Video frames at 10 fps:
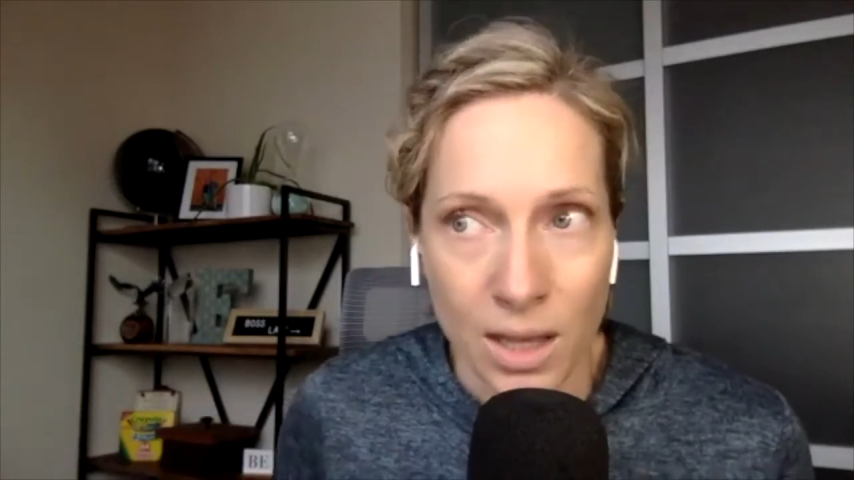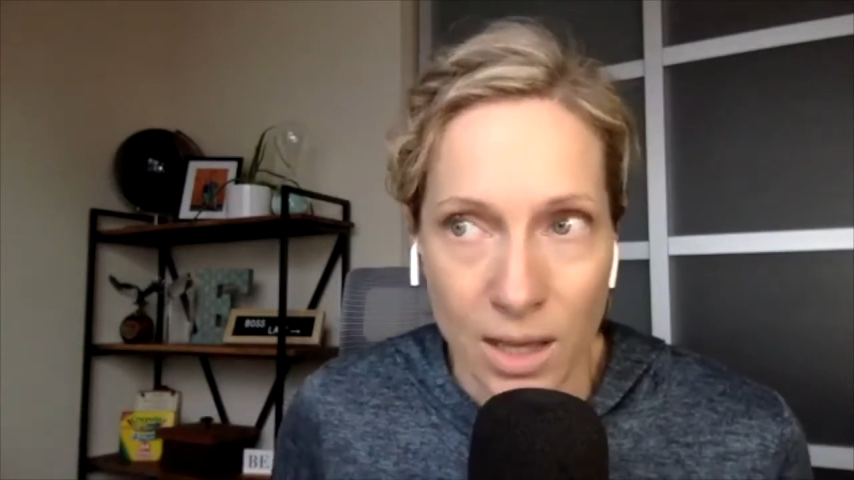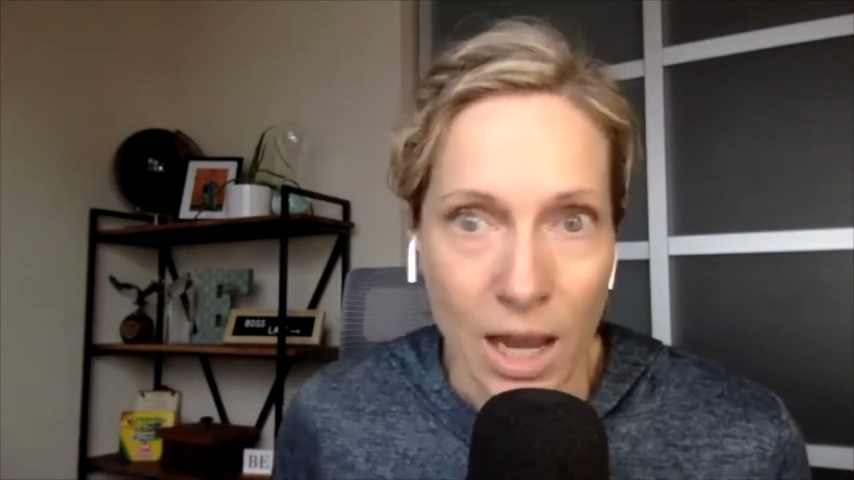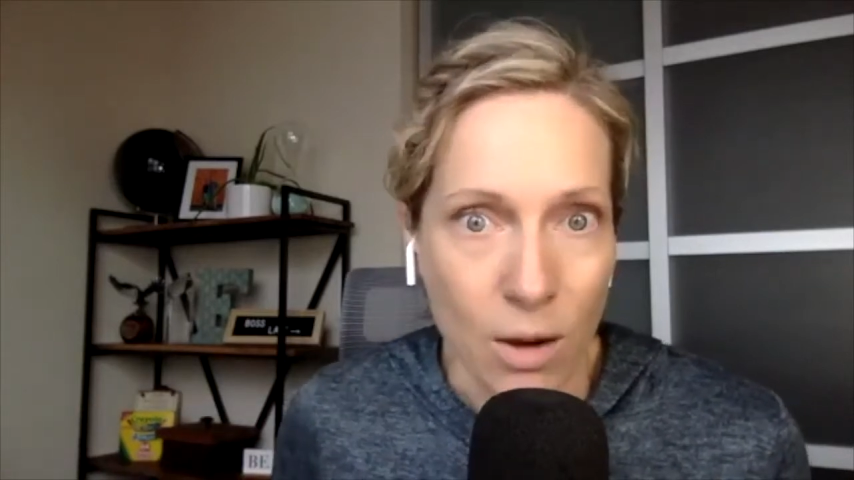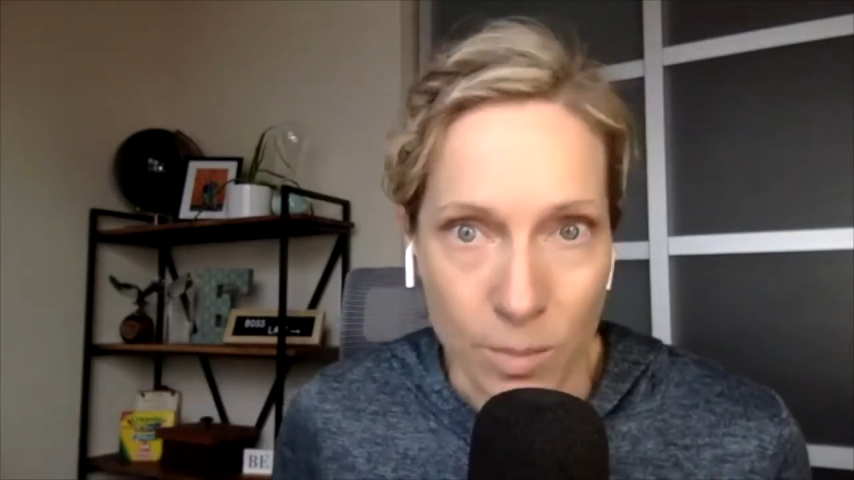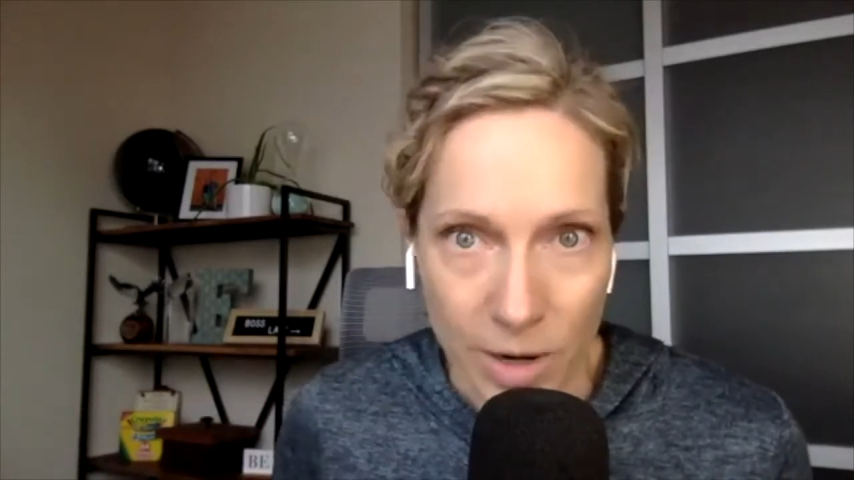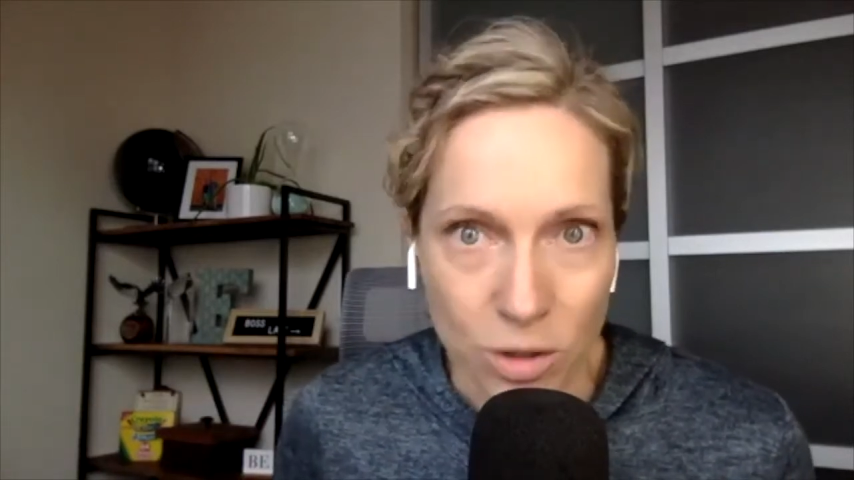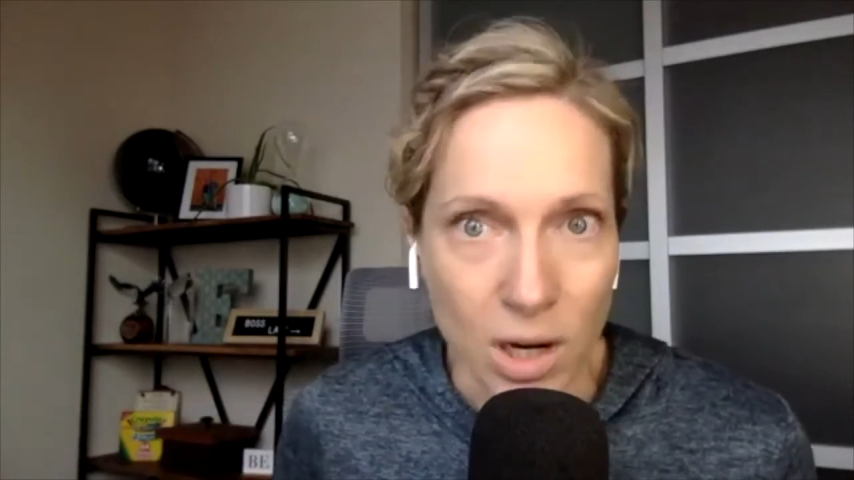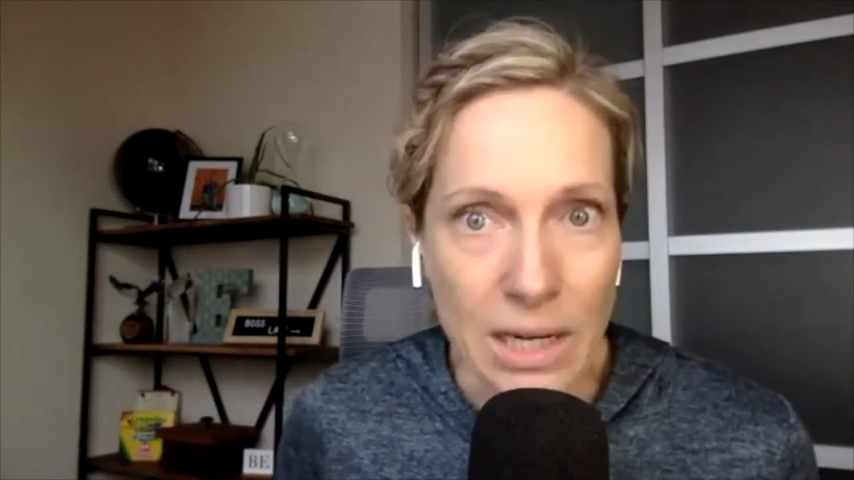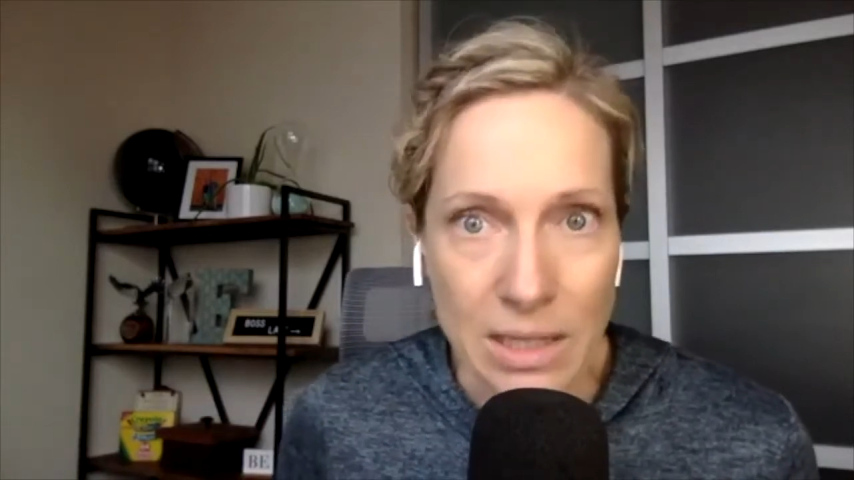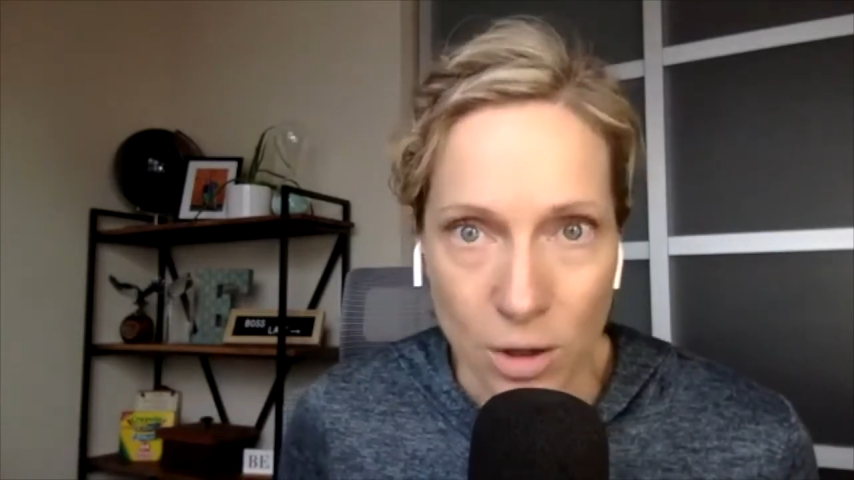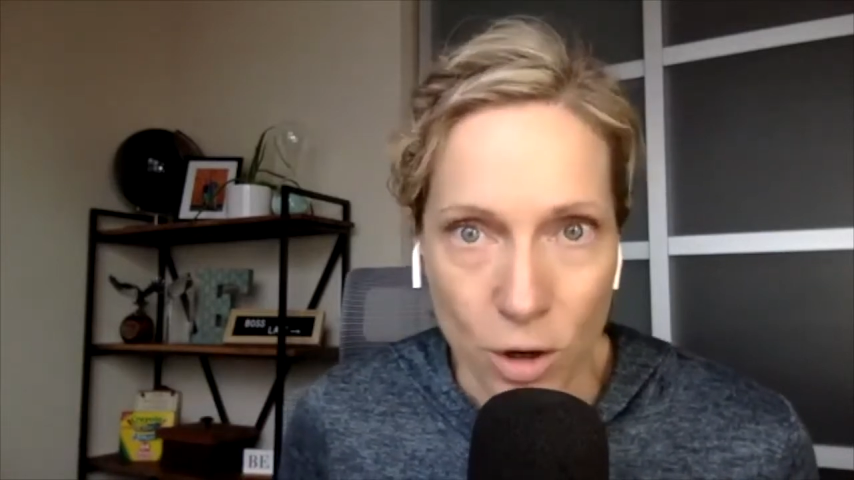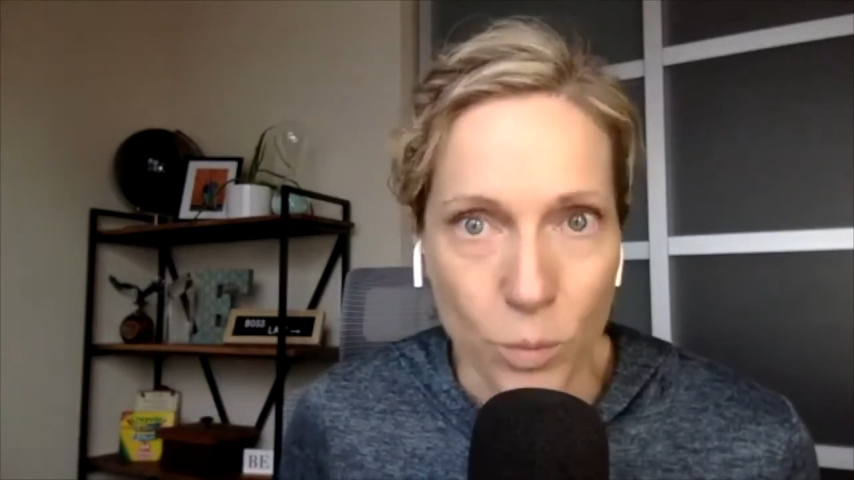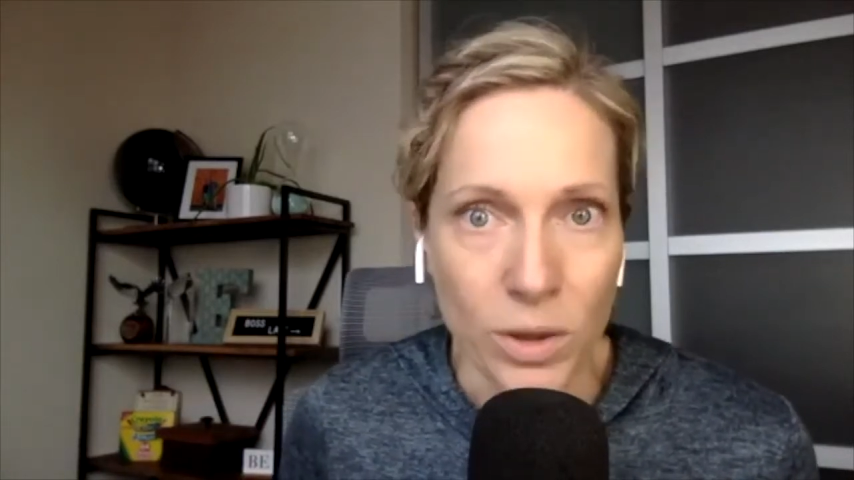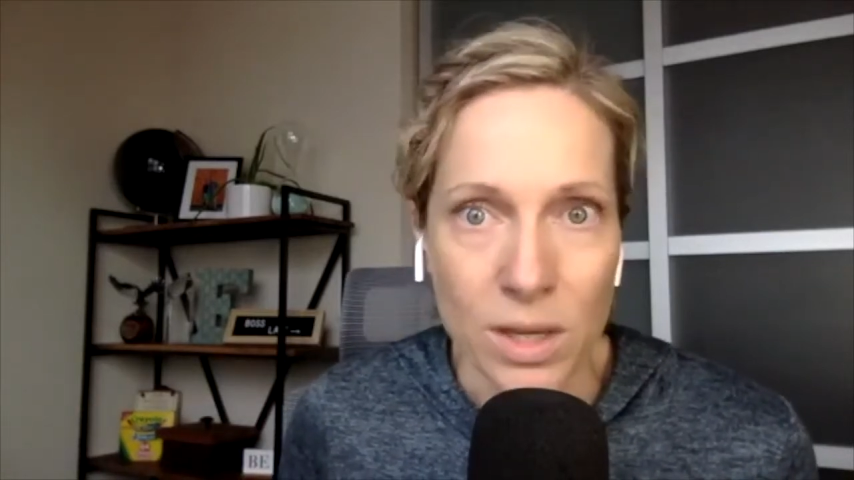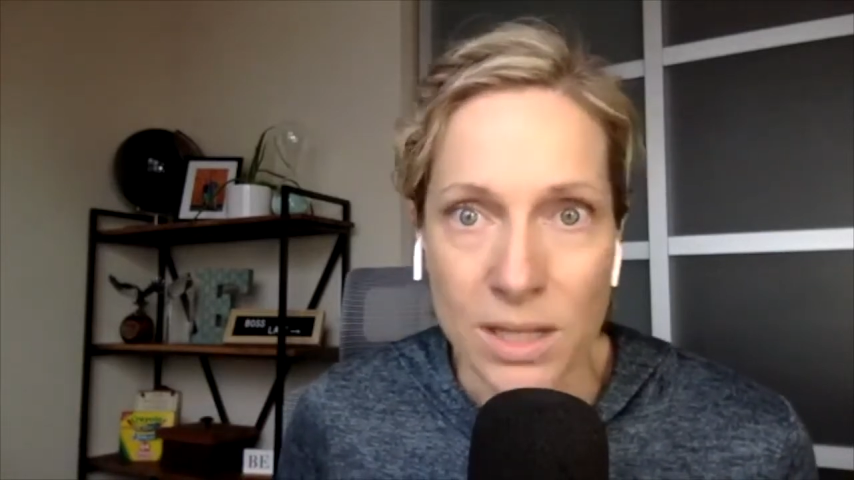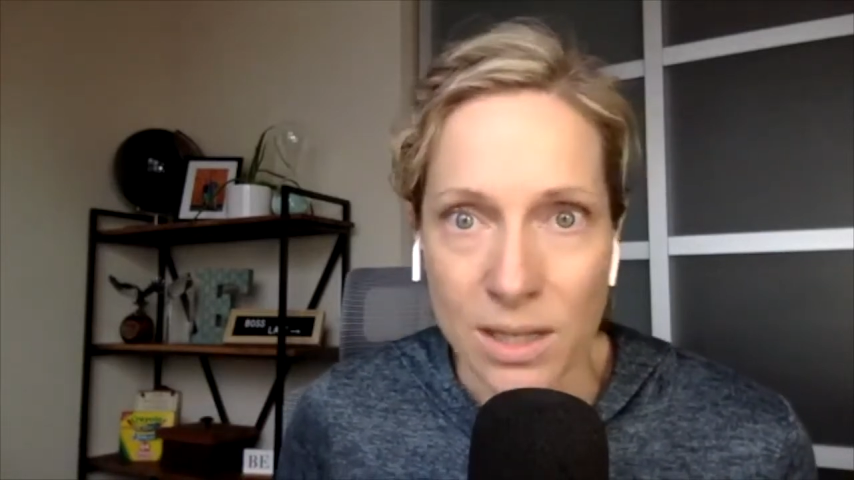how am I trying to cope with this,